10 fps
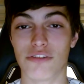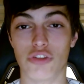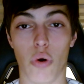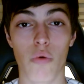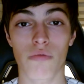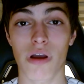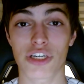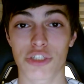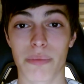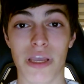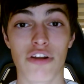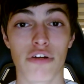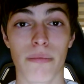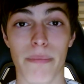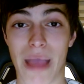Don't rush
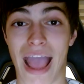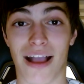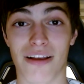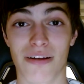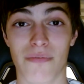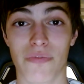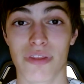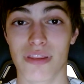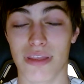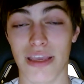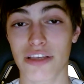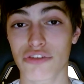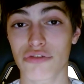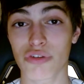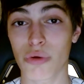Bader back. The
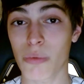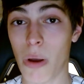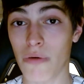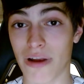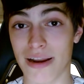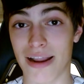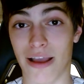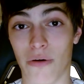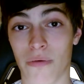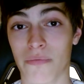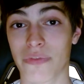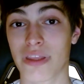Yankees are doing well right now.